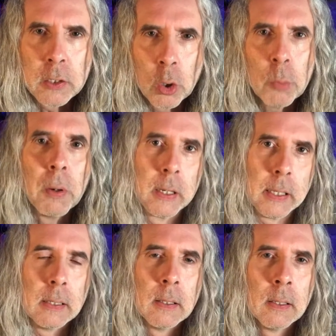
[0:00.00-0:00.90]
a
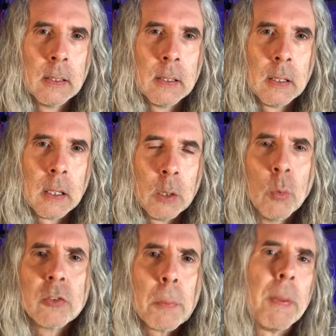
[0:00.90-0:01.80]
nobody. He
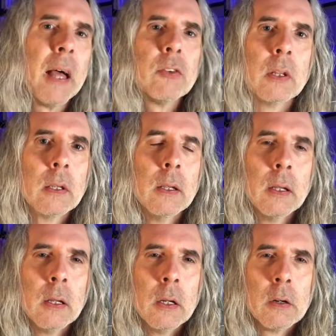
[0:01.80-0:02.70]
was a peasant
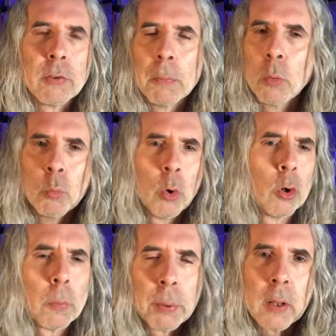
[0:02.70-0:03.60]
from a
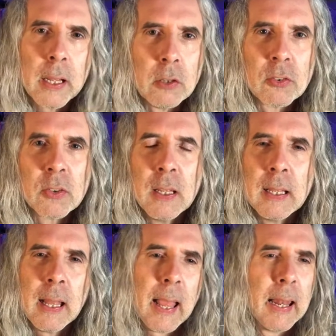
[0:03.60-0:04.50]
rural place
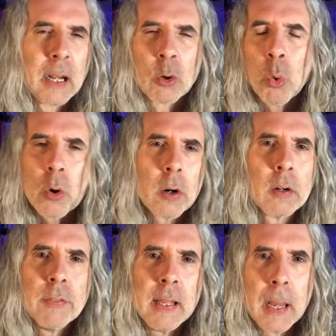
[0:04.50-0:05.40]
in a corner
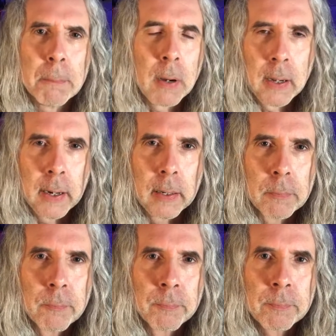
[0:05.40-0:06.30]
of the empire,
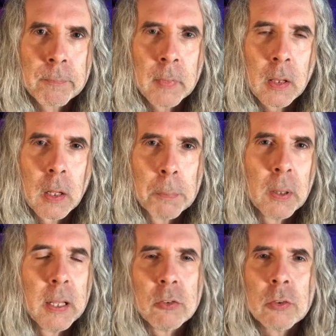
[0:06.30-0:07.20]
a
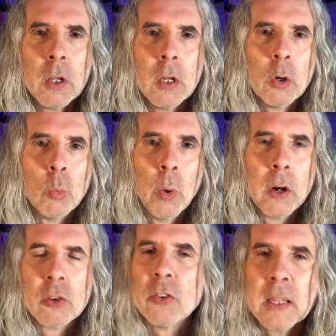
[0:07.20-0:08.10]
place
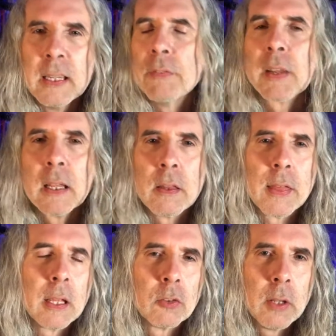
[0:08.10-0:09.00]
where significant
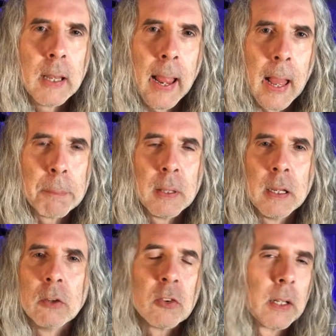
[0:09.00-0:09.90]
things didn't happen
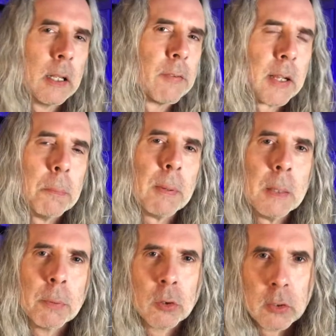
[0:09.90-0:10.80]
and significant
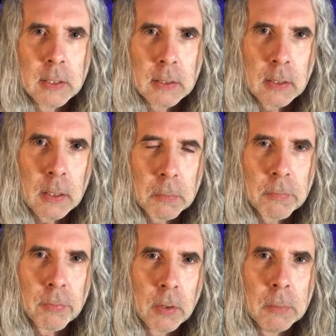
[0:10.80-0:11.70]
people didn't come
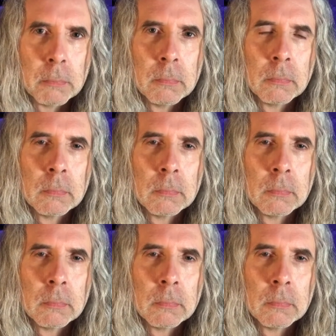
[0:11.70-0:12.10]
from.